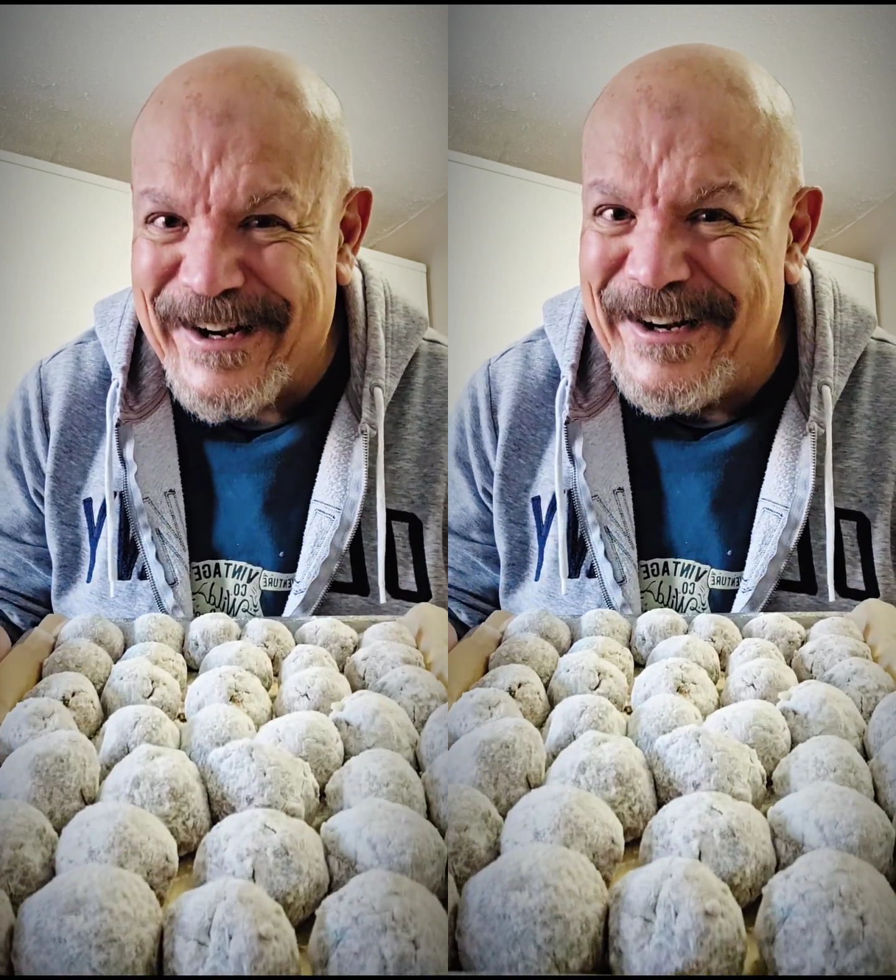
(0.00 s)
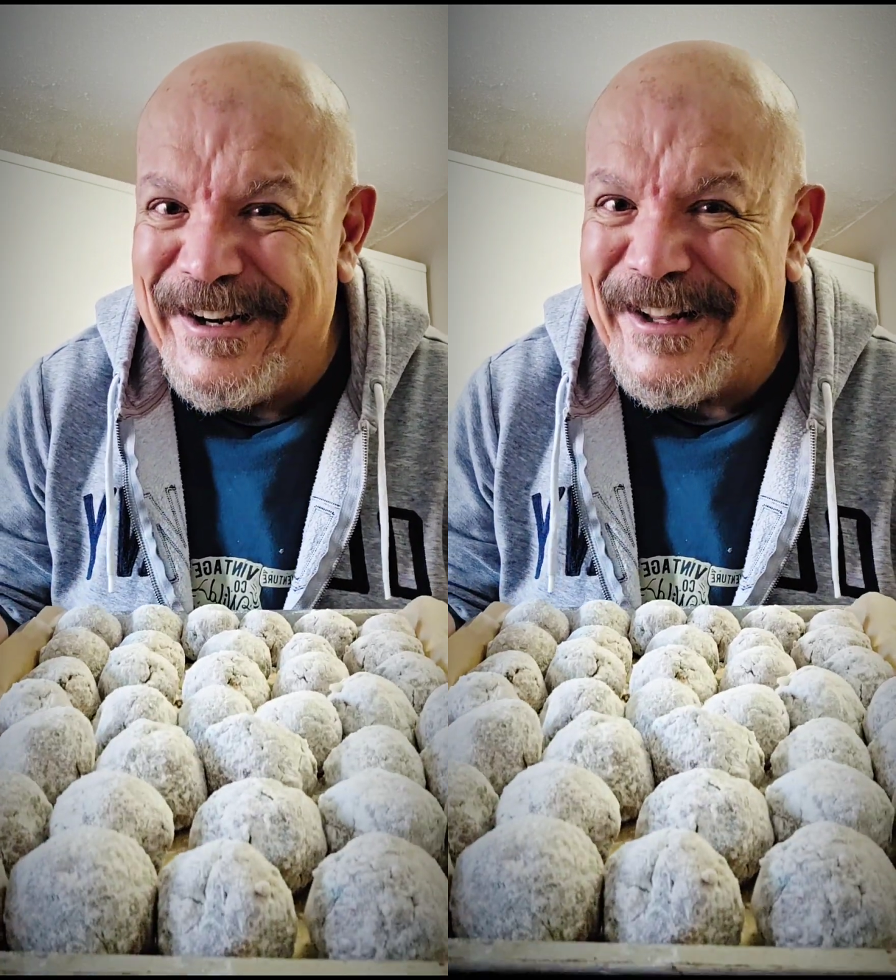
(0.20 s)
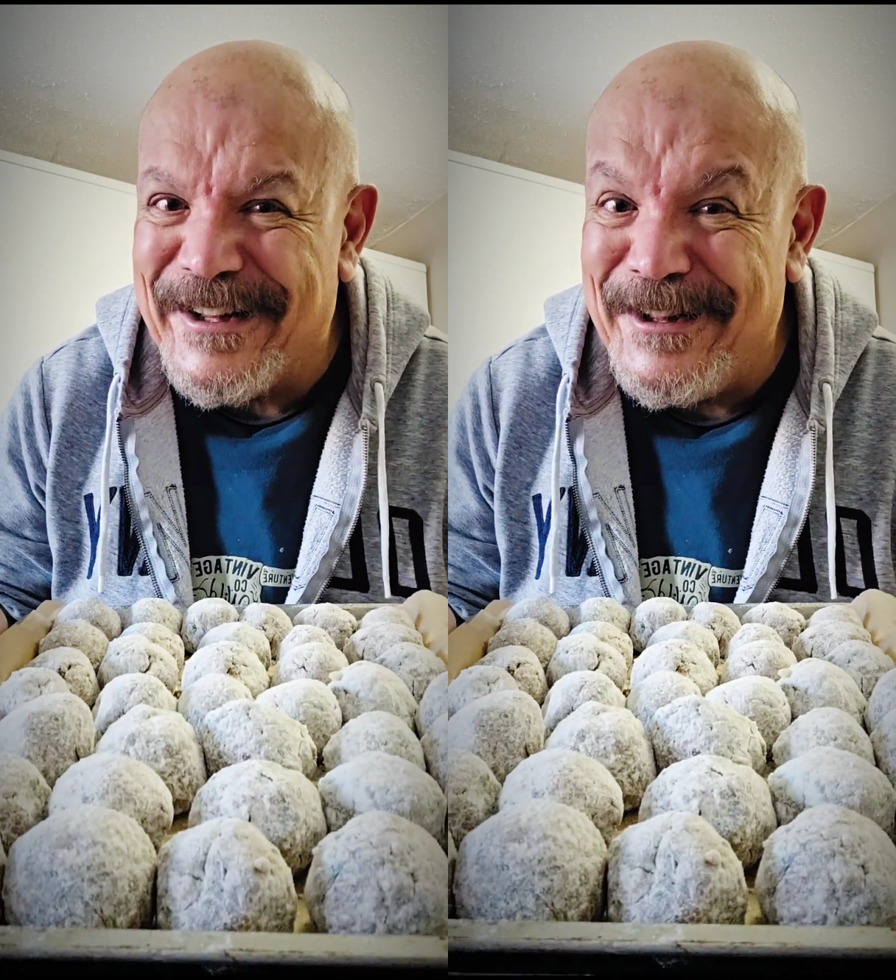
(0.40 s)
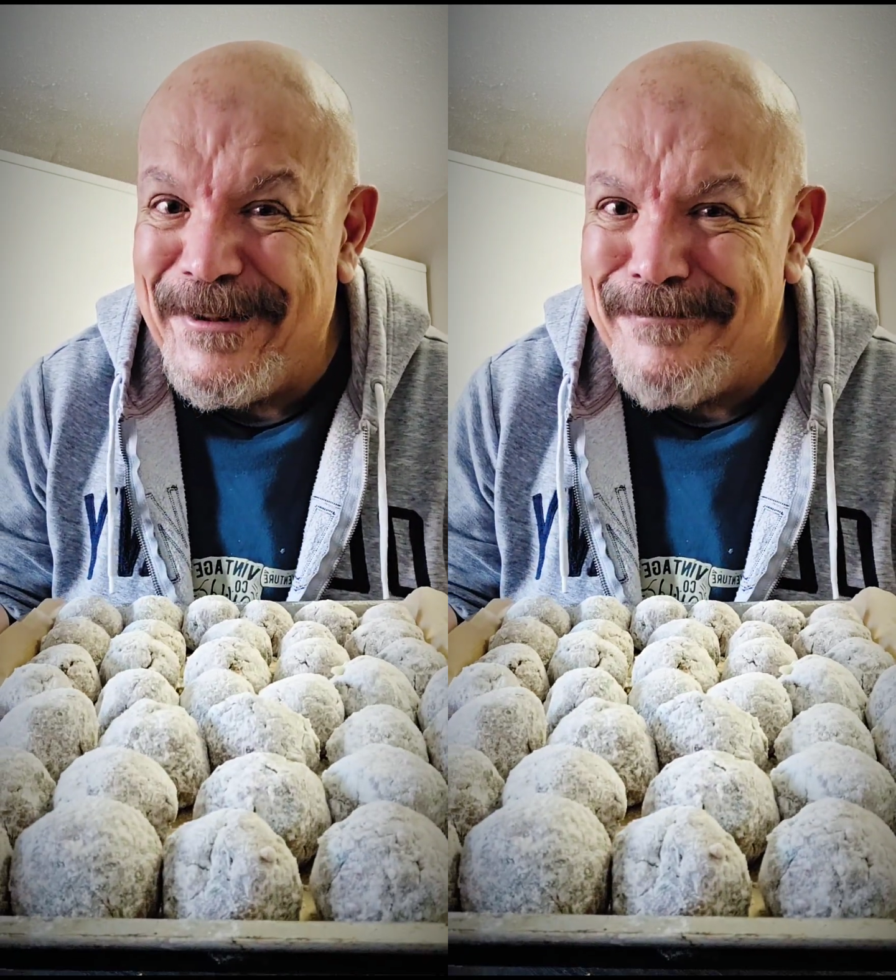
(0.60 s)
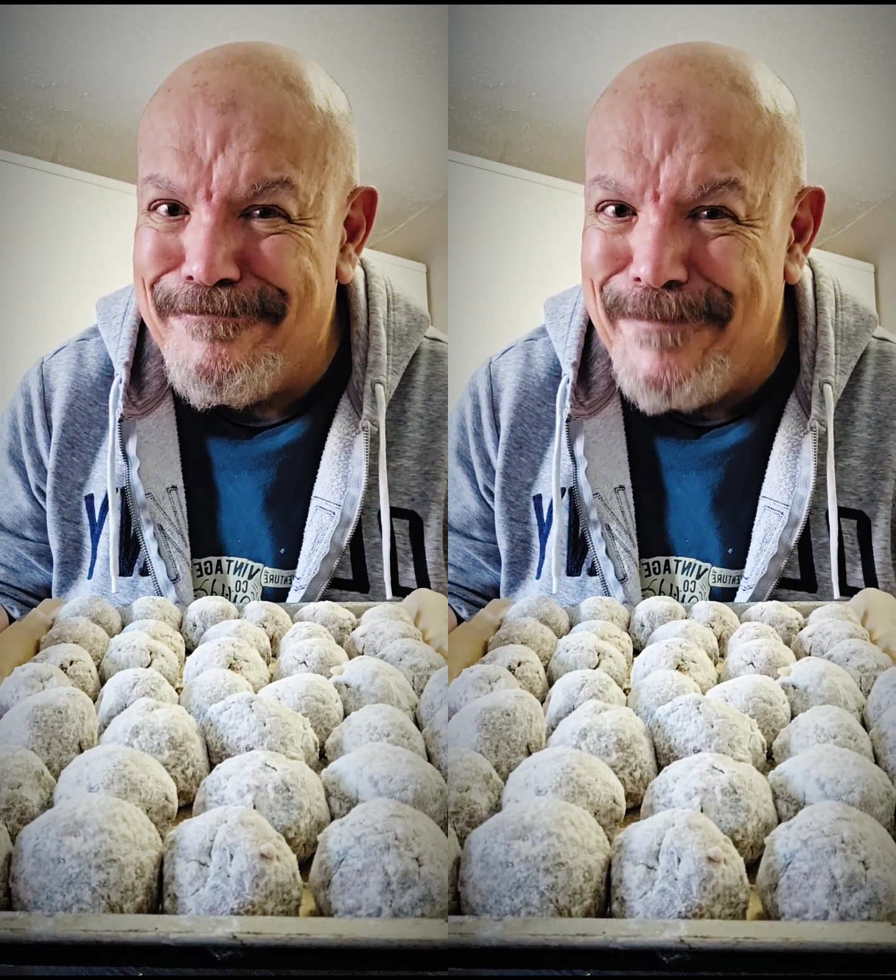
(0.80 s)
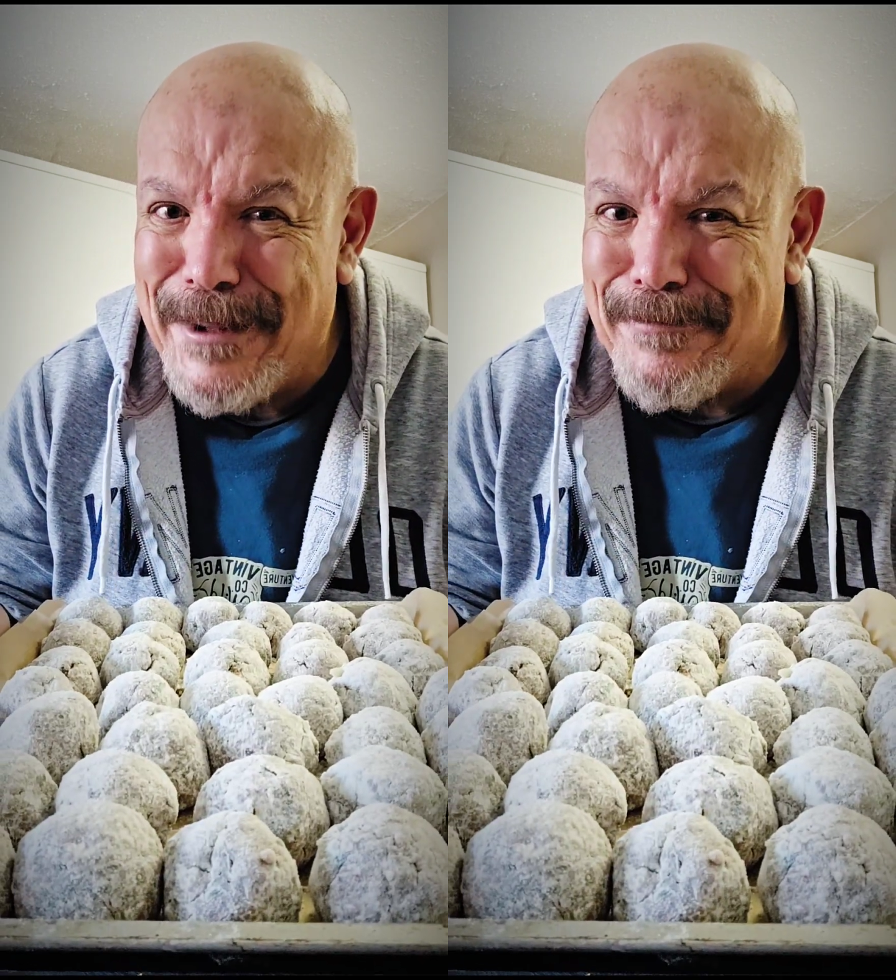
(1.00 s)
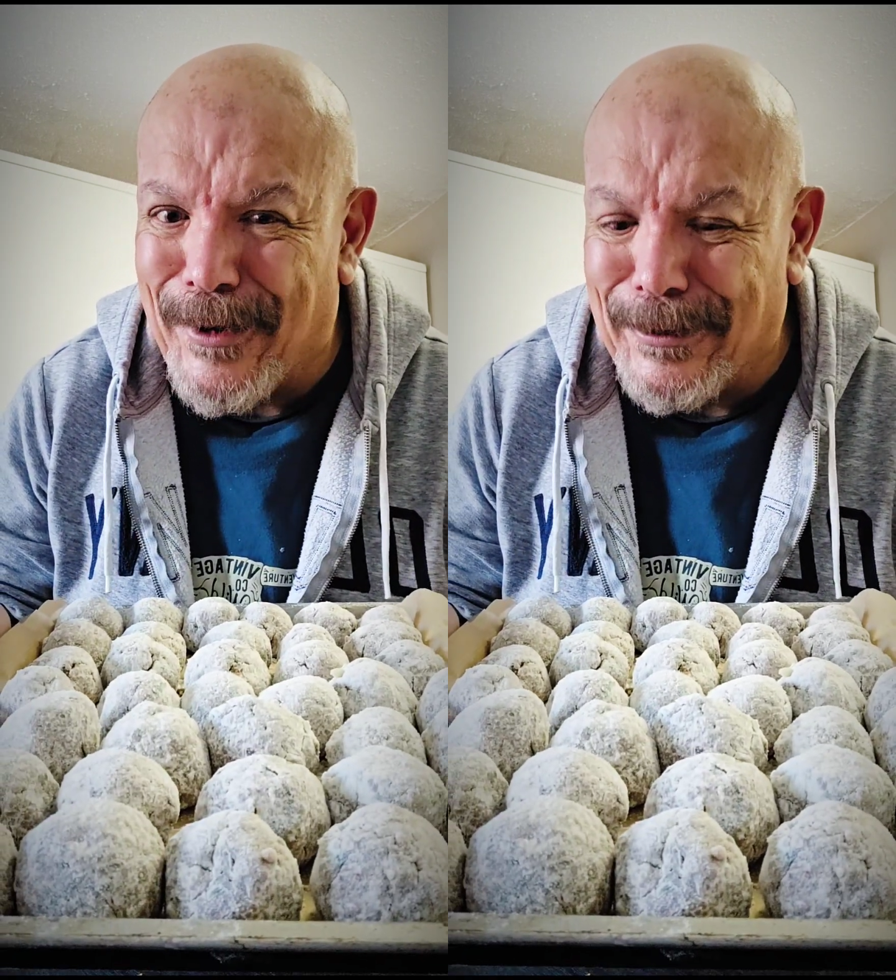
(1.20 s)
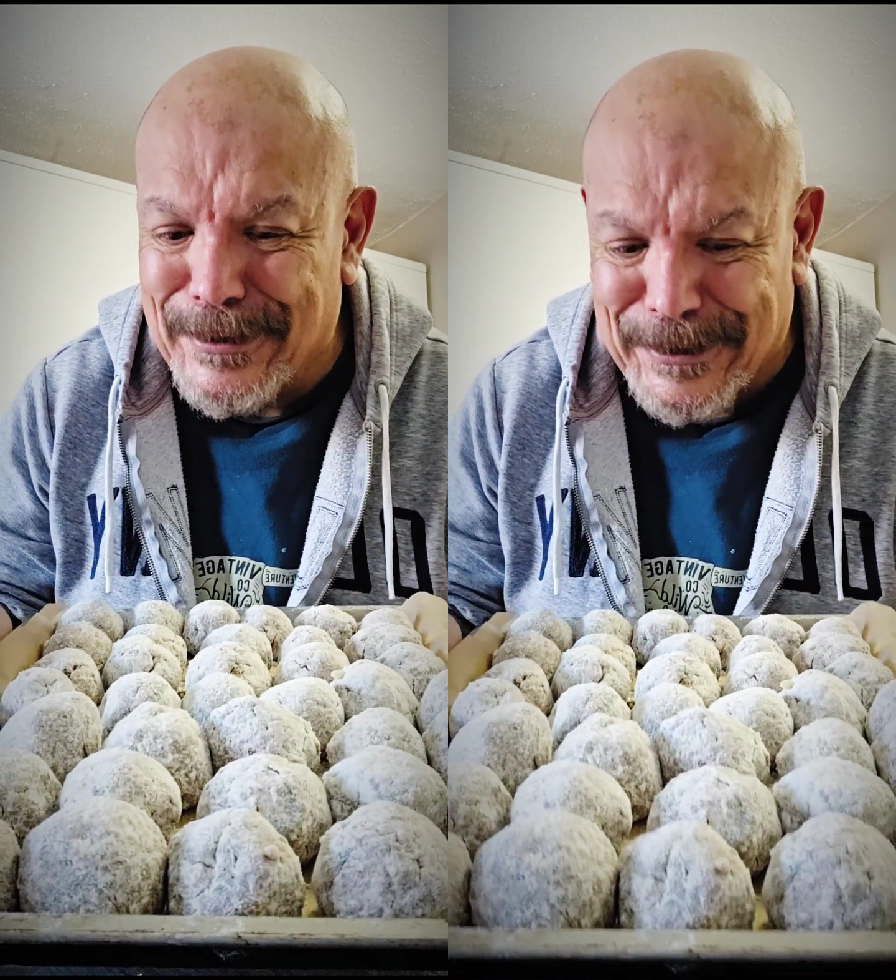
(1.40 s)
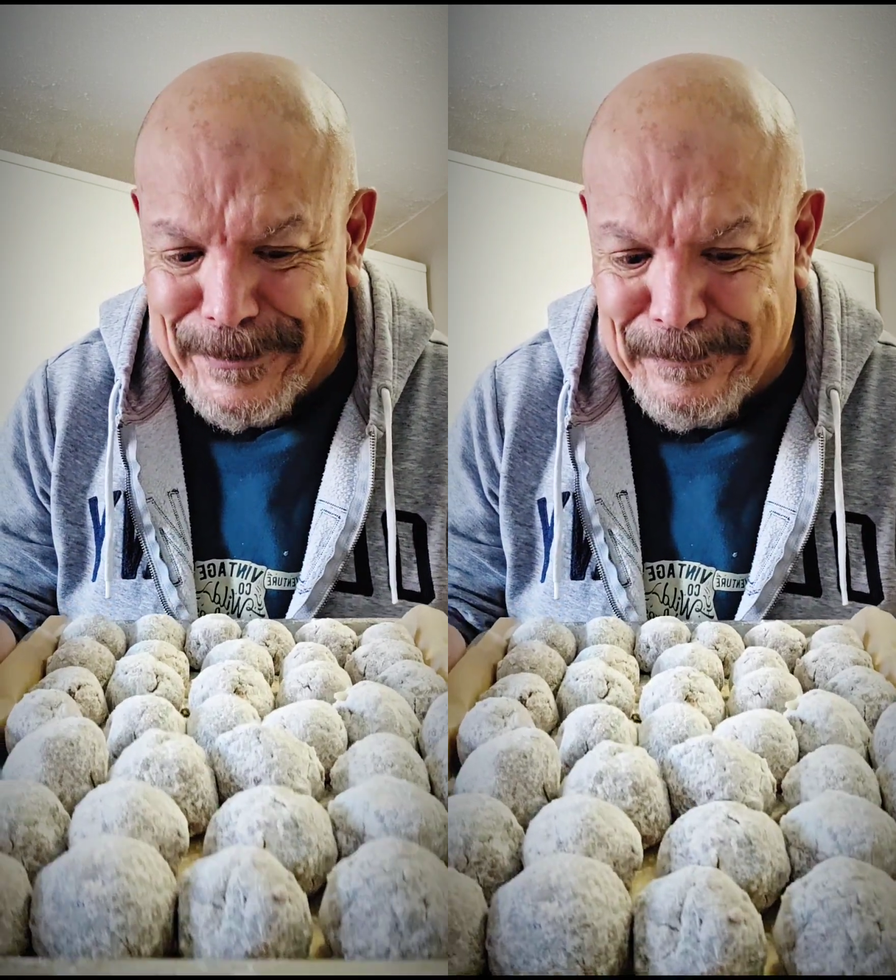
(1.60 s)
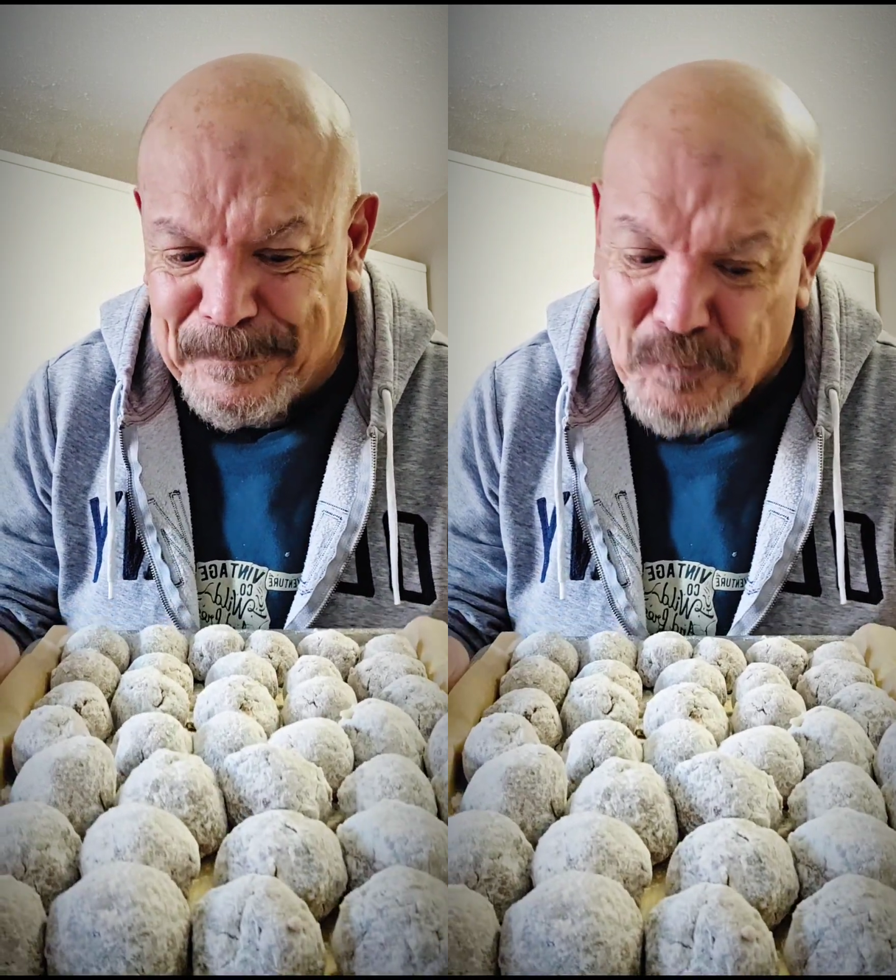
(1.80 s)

little meatballs.